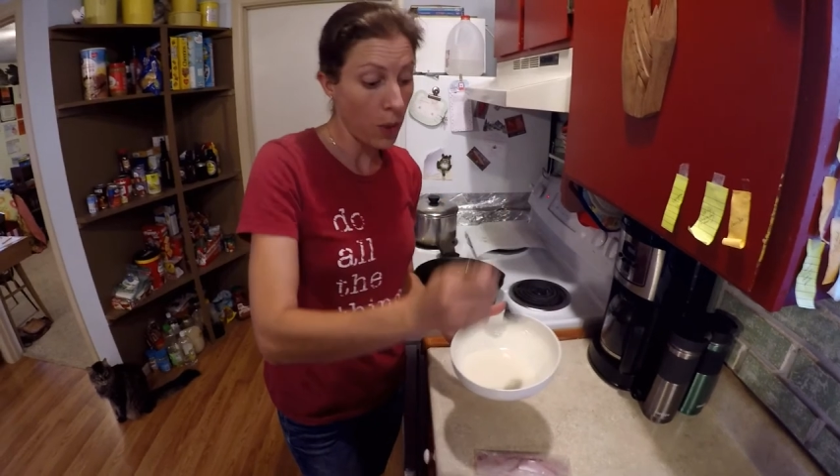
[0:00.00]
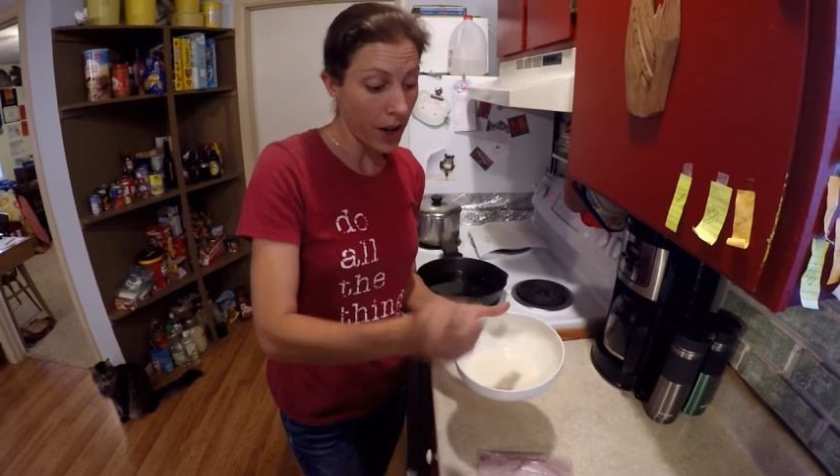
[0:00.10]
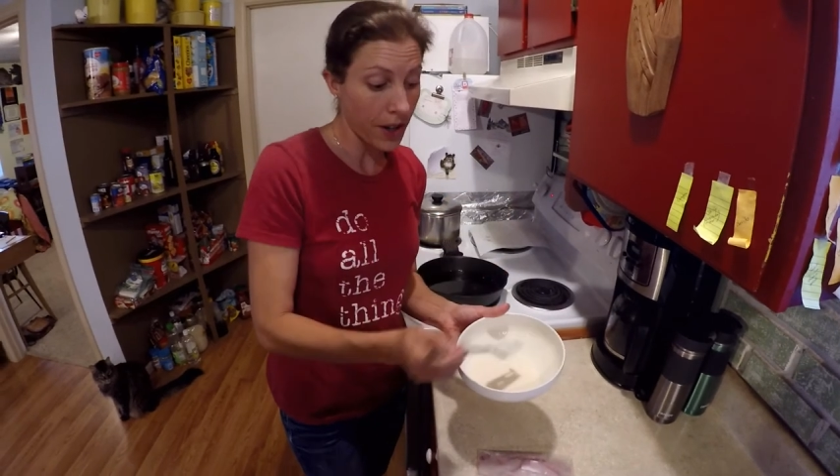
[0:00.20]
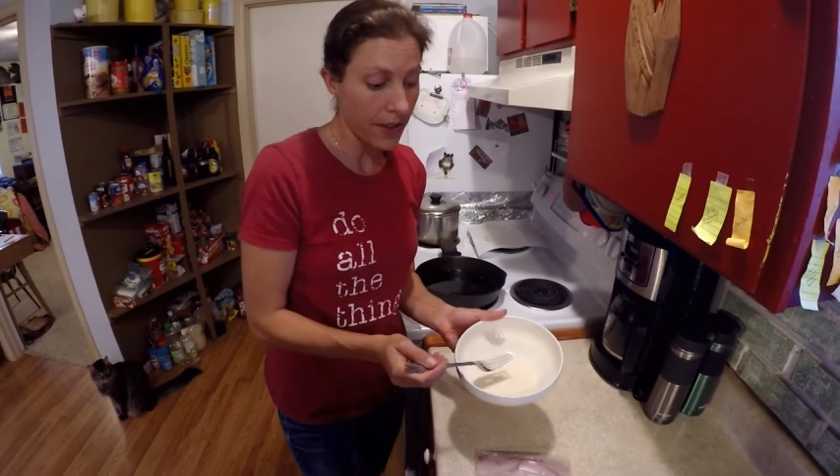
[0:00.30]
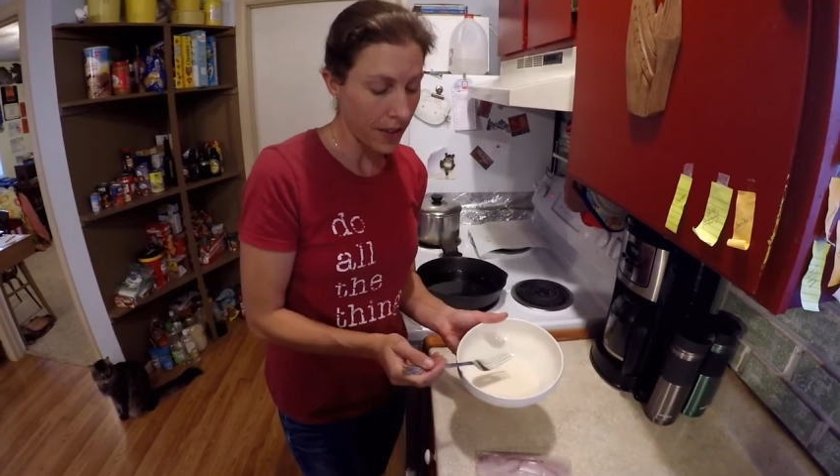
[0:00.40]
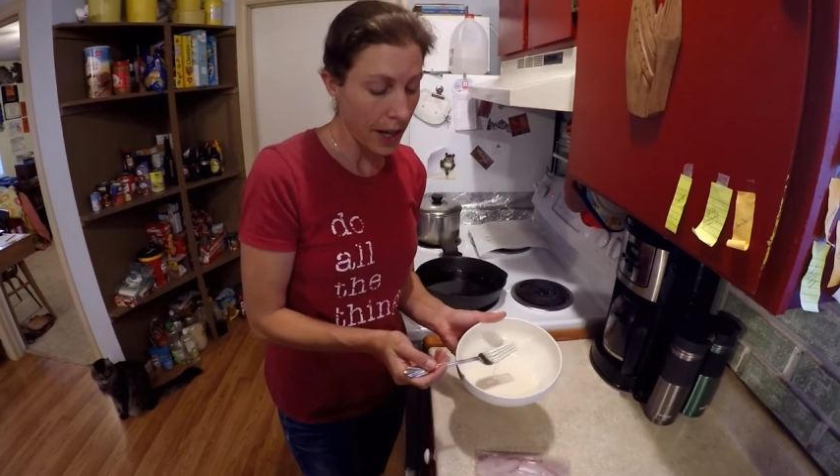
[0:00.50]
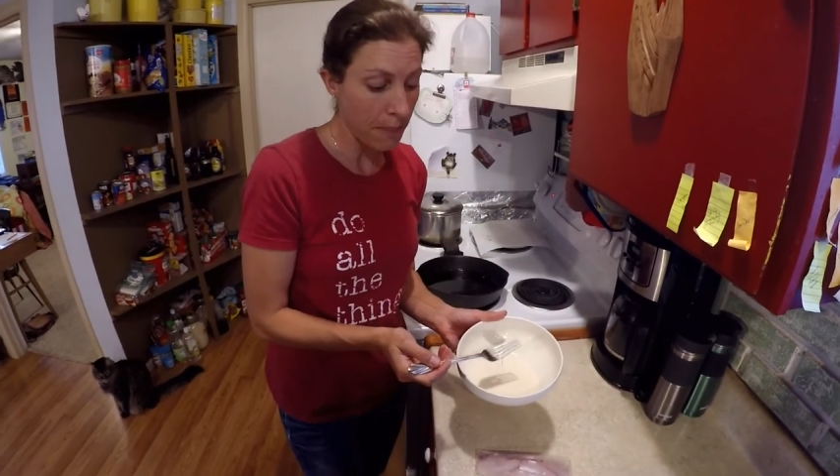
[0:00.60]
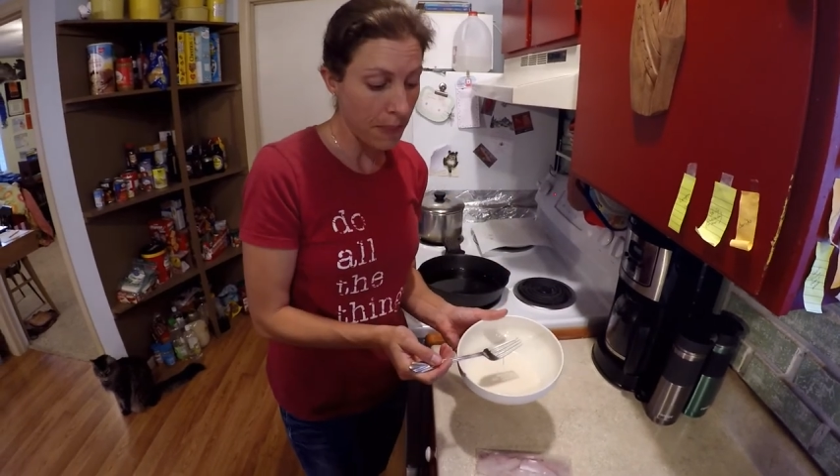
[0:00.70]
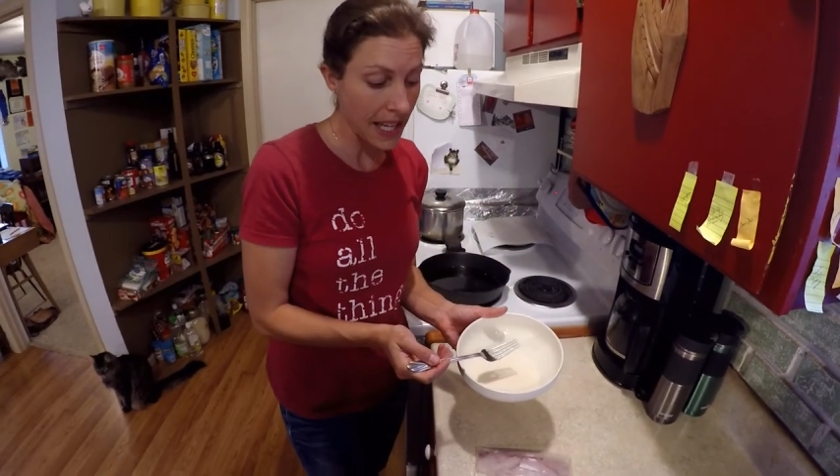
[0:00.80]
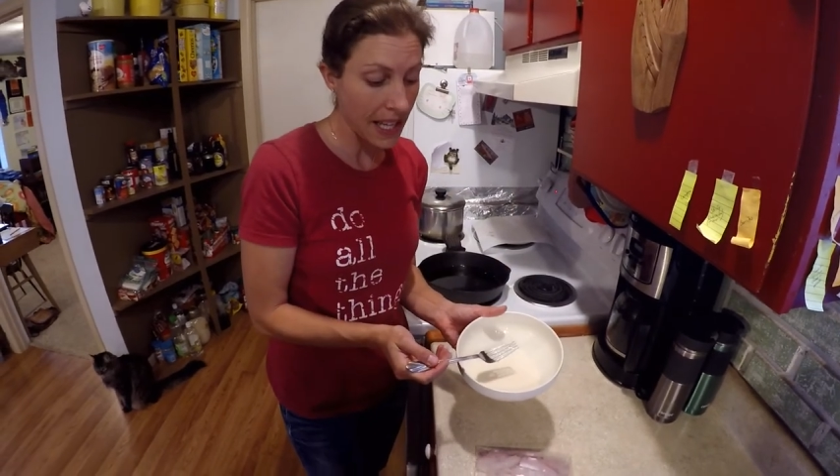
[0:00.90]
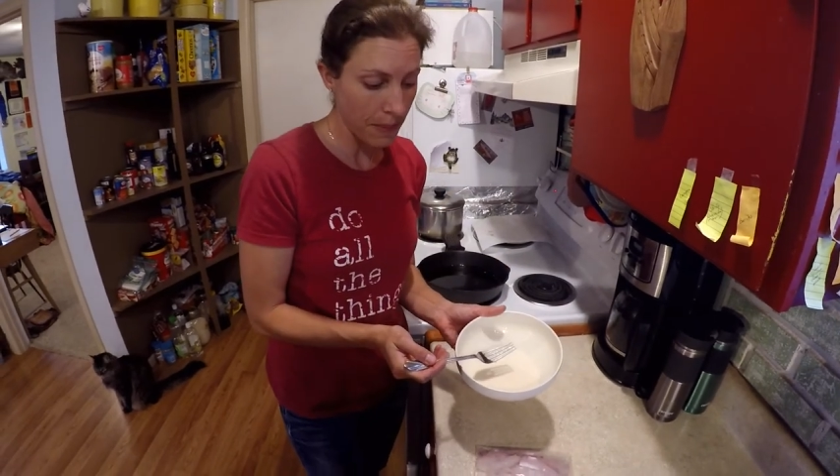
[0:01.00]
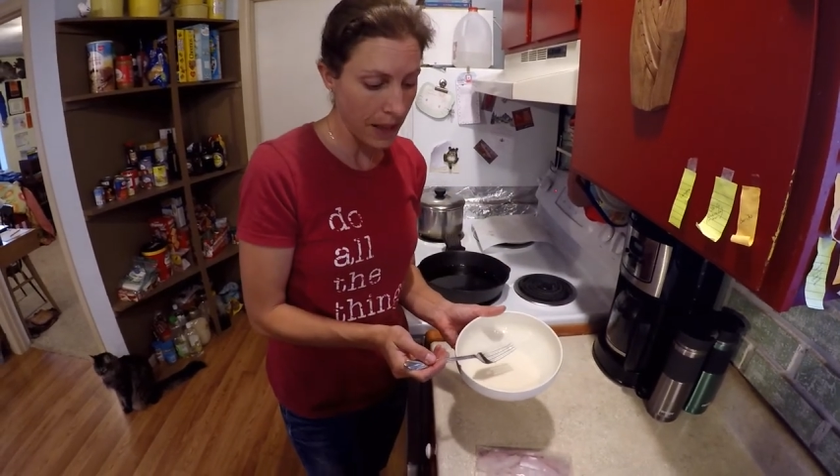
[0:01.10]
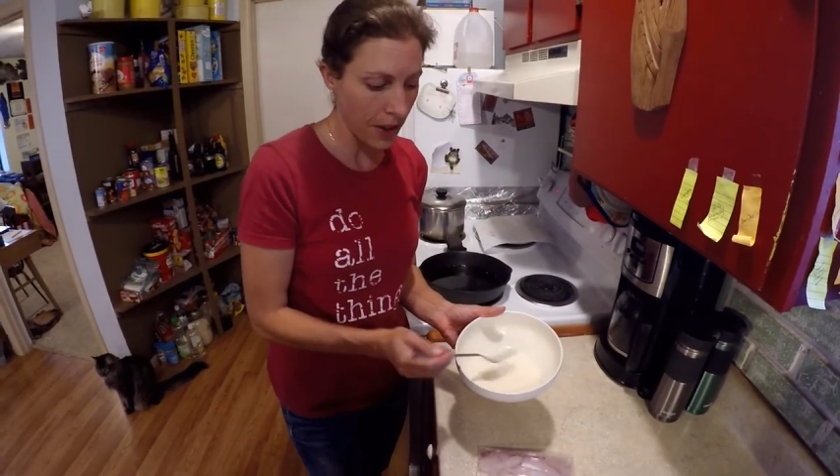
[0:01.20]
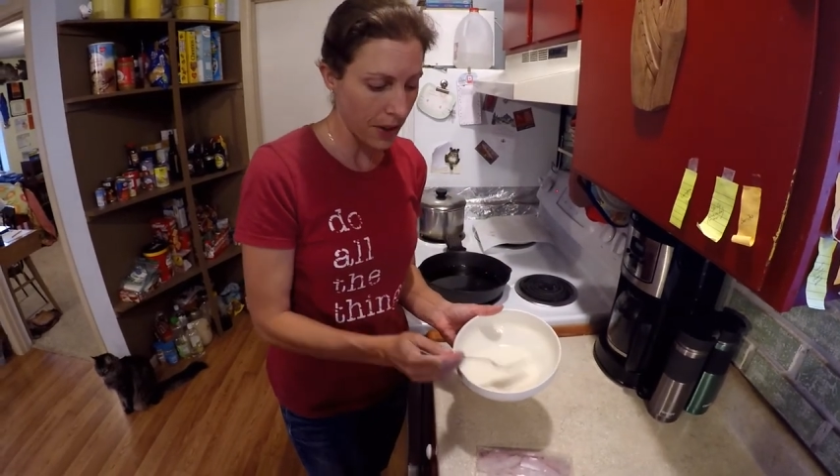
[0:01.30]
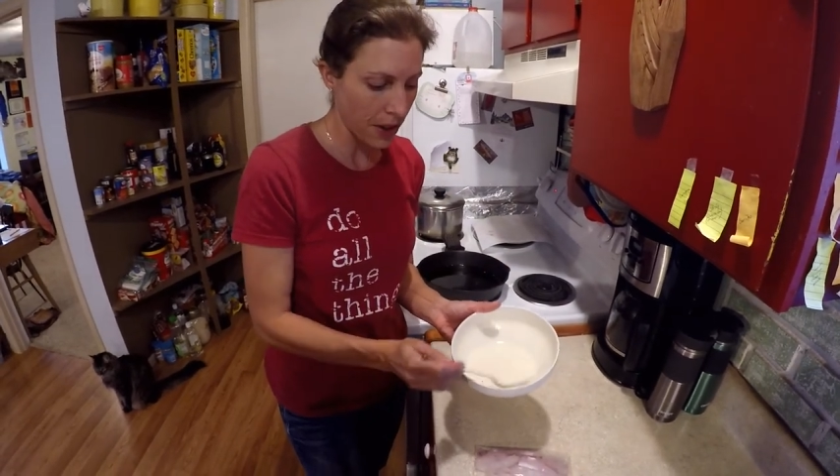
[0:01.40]
water, and baking
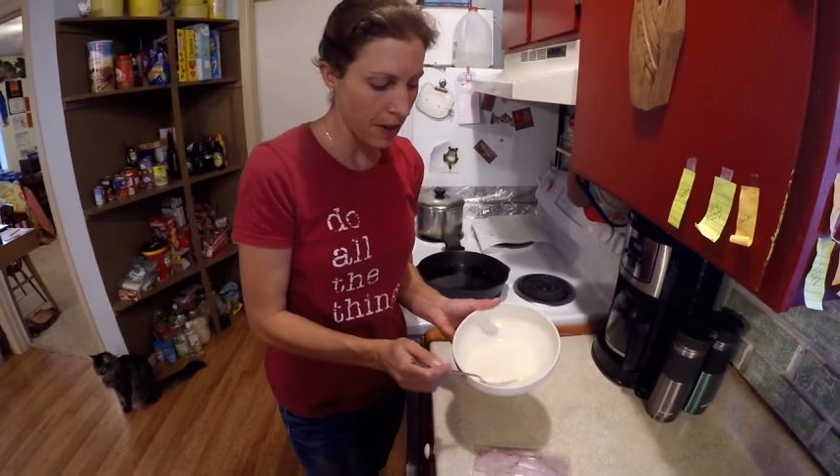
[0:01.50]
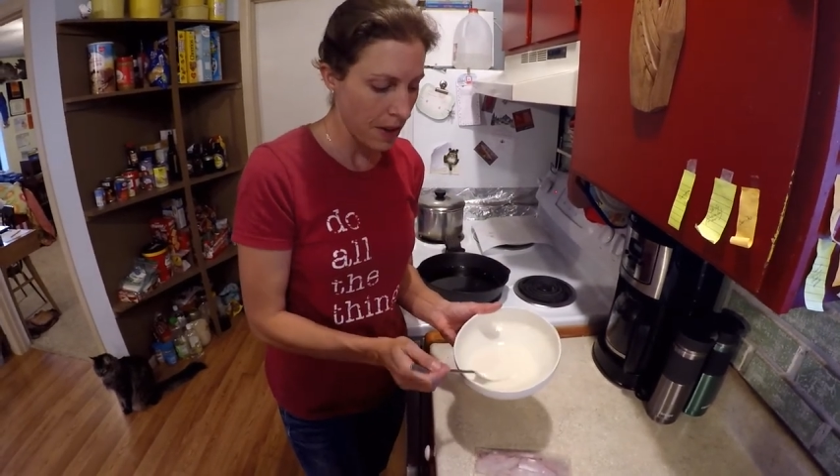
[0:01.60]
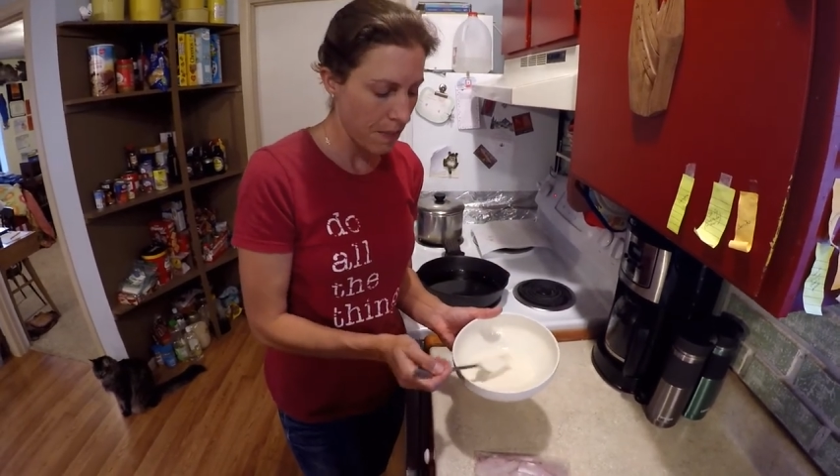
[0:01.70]
powder